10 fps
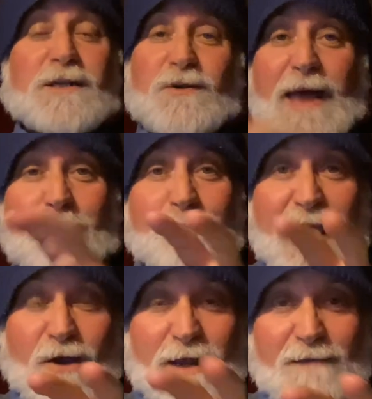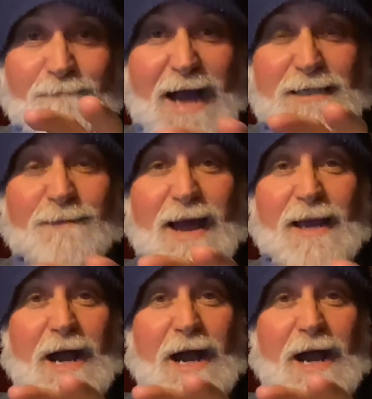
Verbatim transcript: So that pairing of back to back